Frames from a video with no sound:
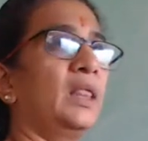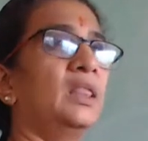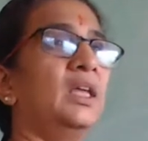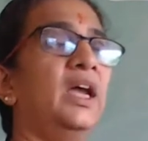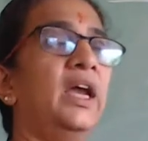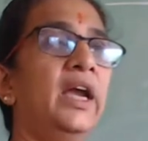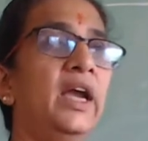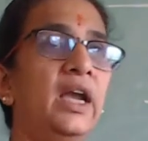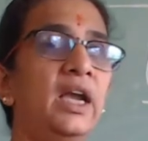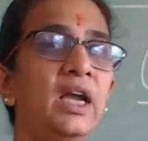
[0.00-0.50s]
the
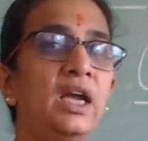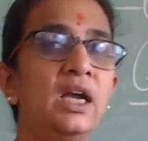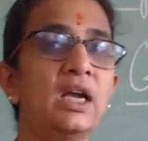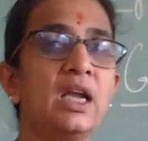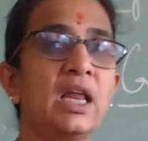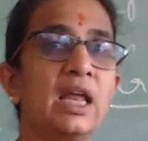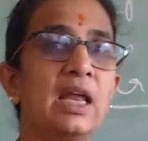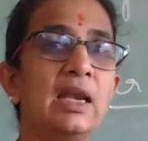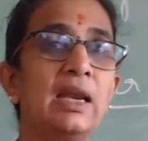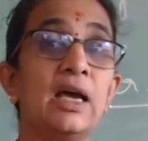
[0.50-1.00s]
head
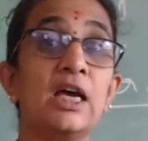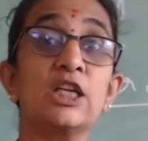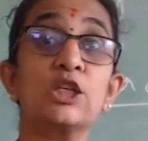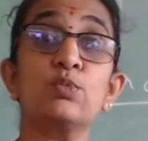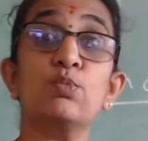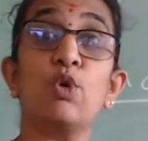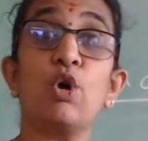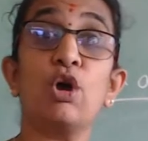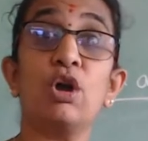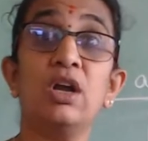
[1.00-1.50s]
and tail are
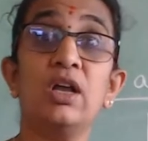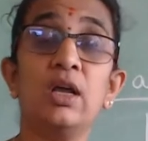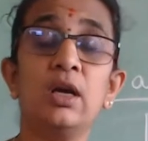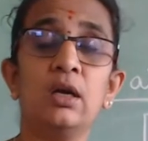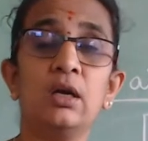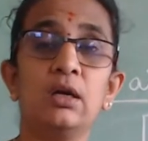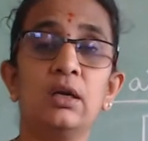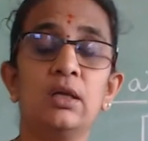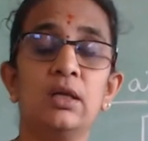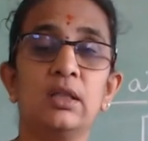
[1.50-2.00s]

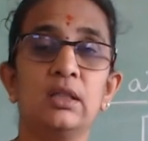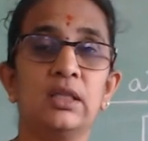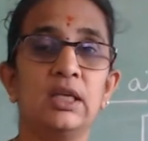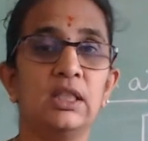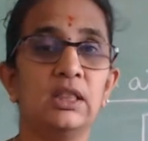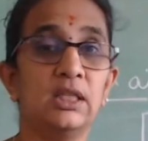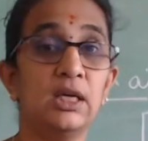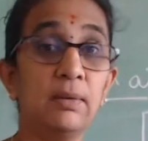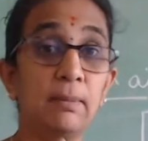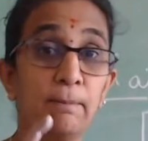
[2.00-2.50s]
smaller
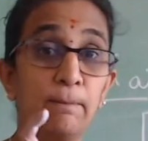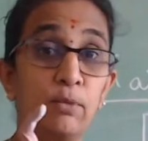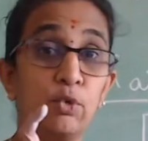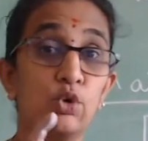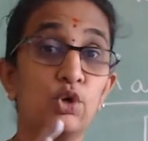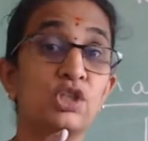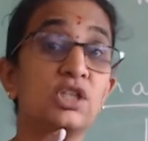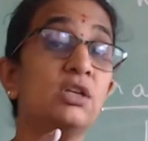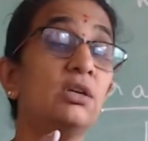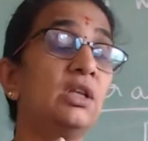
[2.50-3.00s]
than the
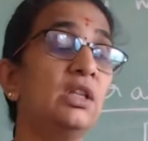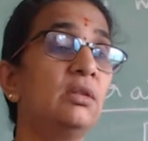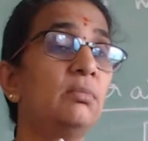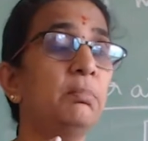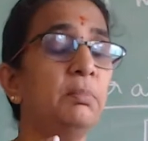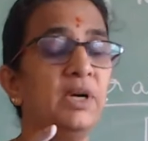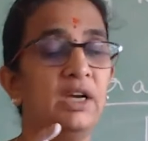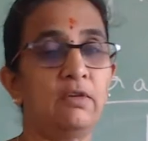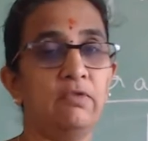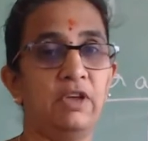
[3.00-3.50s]
portion
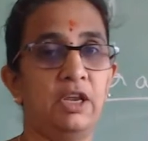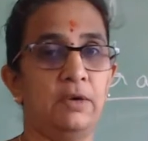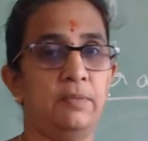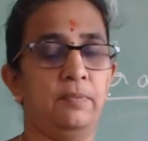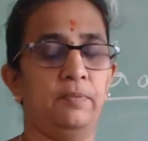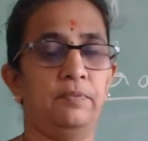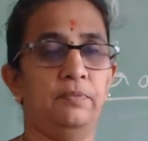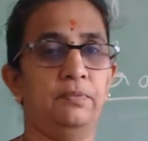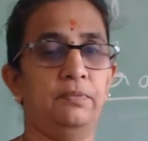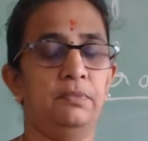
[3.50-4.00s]
in between.
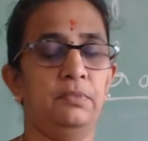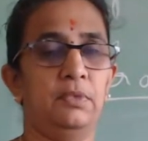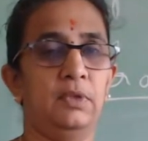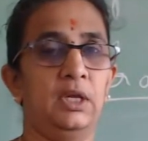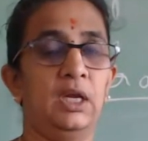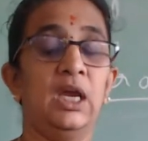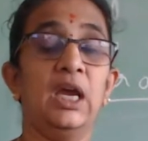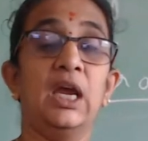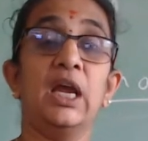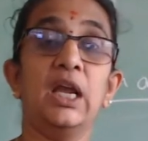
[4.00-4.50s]

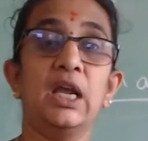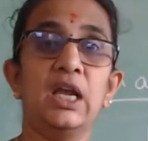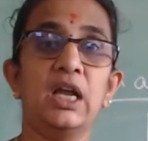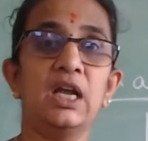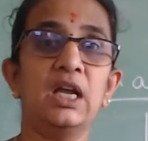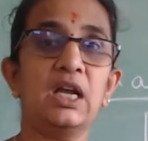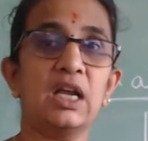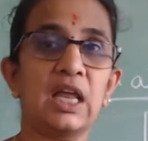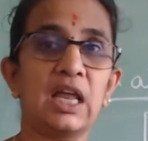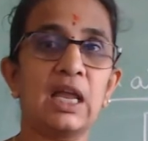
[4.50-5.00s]
Head
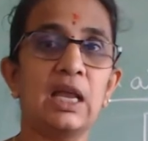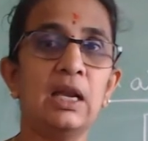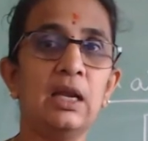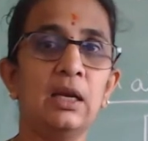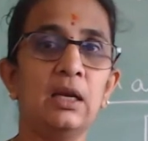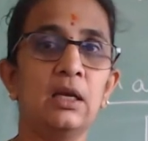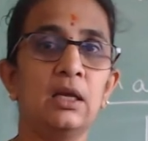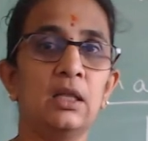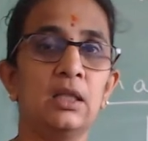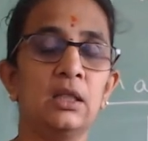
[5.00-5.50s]
and
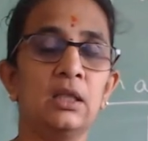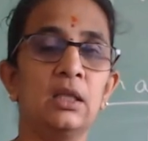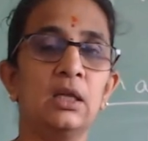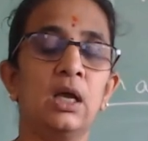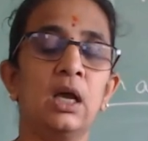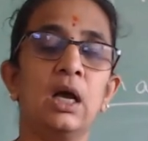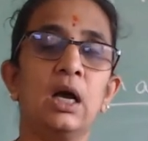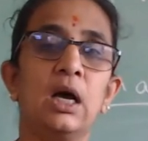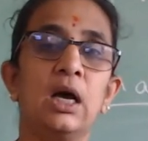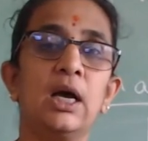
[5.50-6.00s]
tail
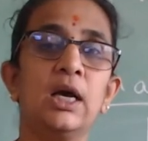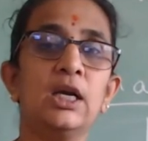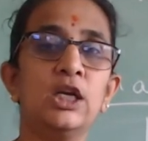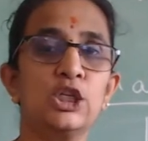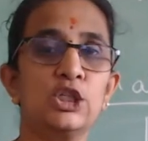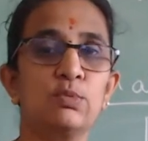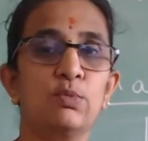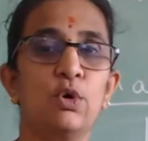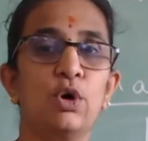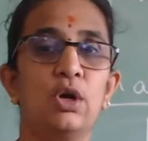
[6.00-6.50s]

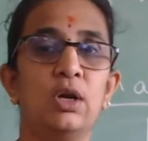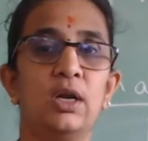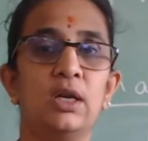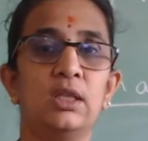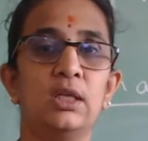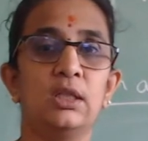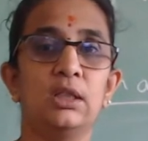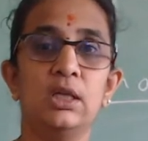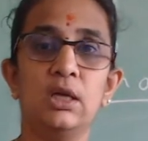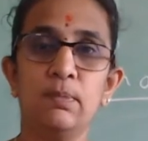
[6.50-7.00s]
are smaller
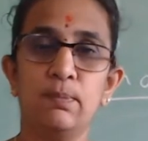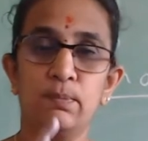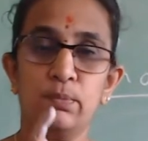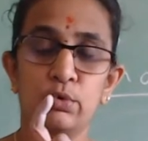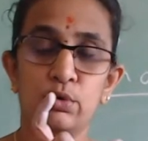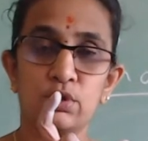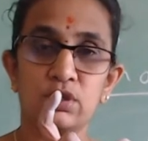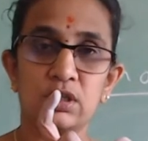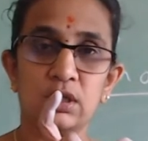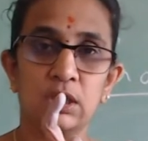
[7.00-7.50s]
than the
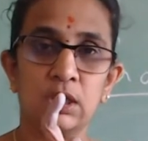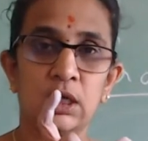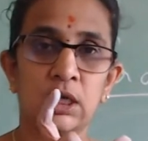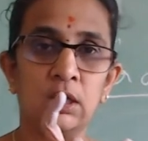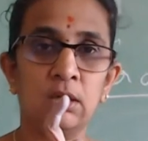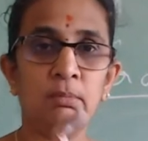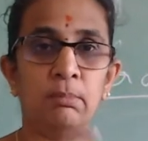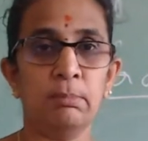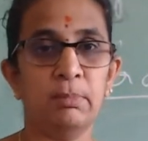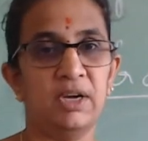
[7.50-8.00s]
portion
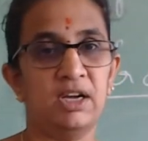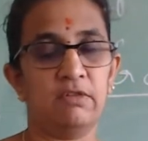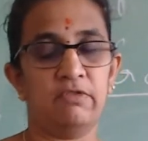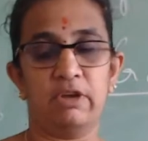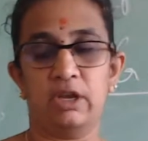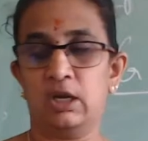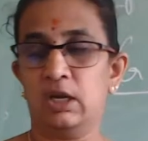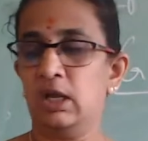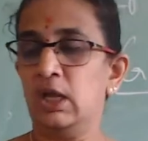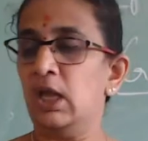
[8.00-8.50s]
in
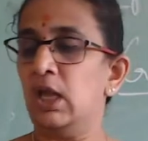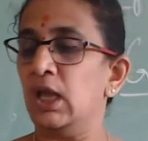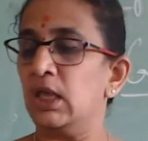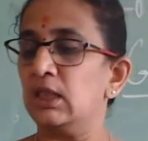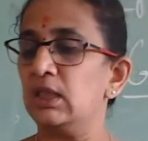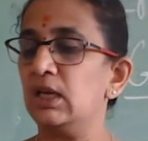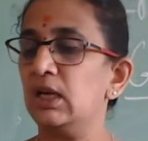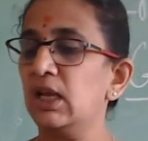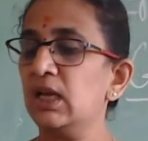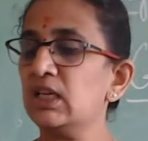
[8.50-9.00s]
between.
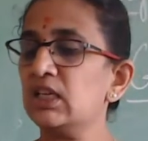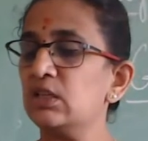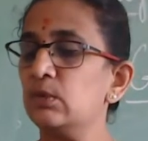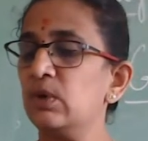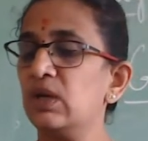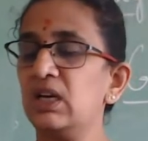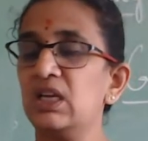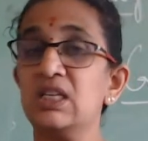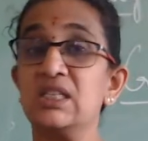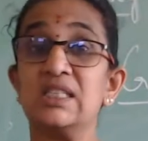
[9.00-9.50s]
The next
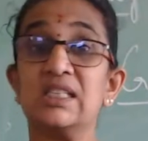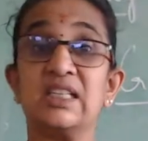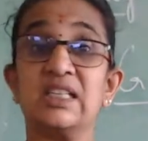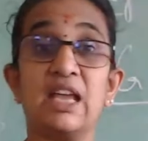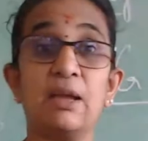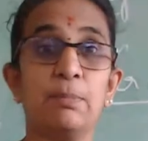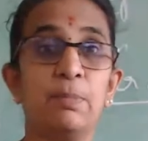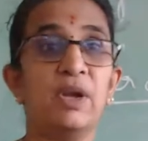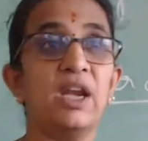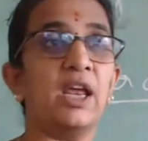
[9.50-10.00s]
one is
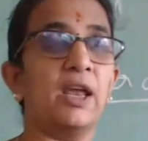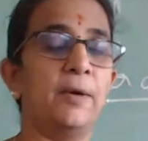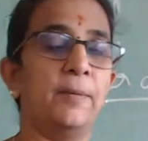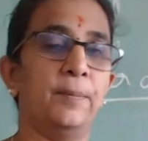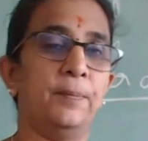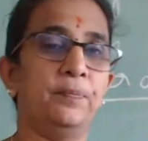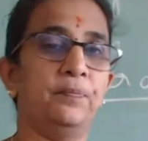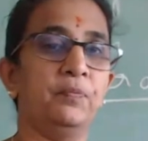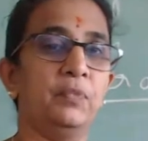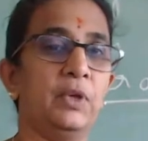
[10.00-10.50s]

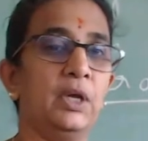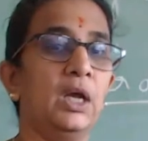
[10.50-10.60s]
tapering.